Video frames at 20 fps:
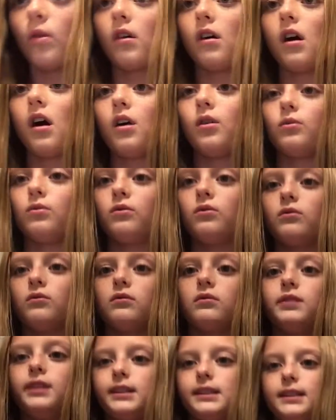Oh,
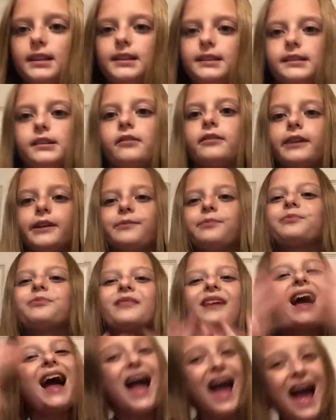yes it is.
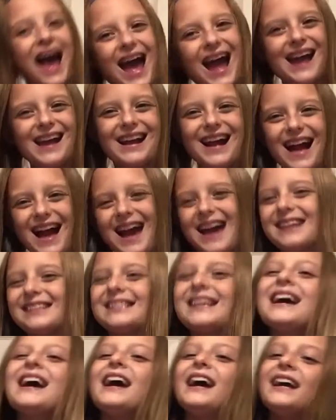Hi
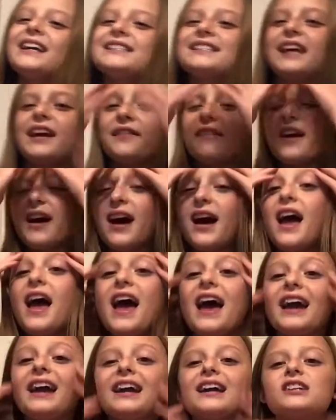guys, it's Ava,
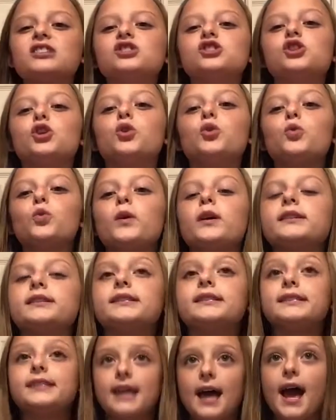and
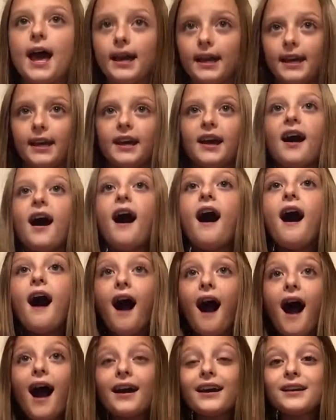today
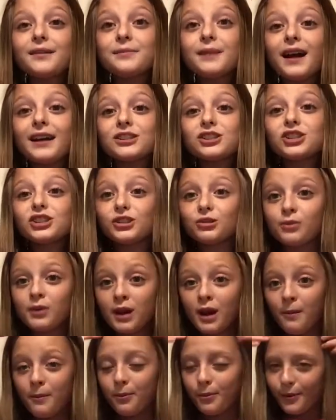I'm actually
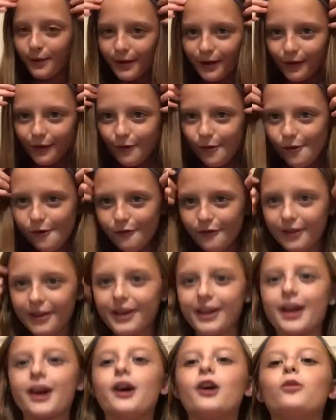doing a pretty cool
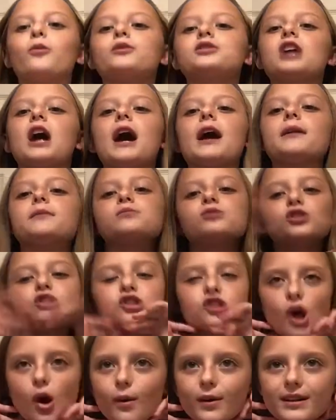video, which I'm
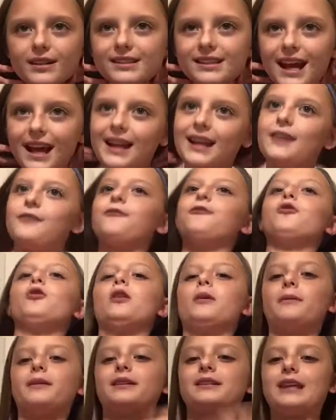so excited
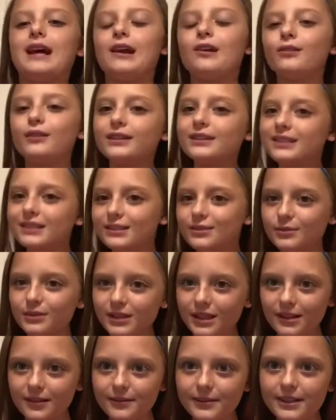for because I don't get to do a
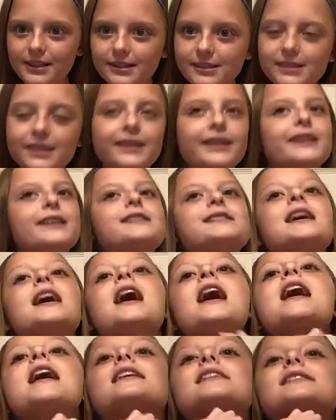lot of videos like this
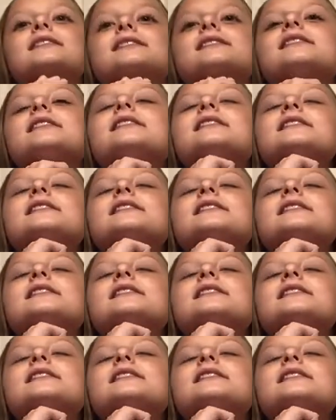because